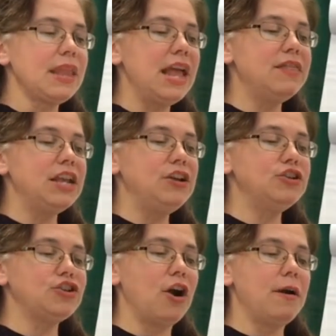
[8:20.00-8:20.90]
And then you
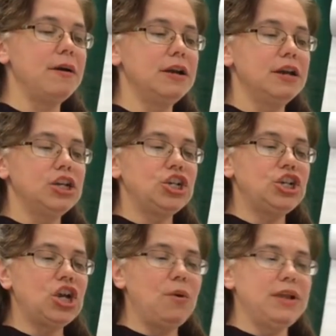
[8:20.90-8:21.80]
start
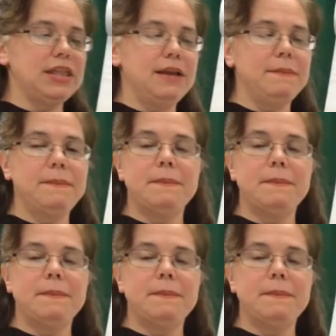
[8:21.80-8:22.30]
showing them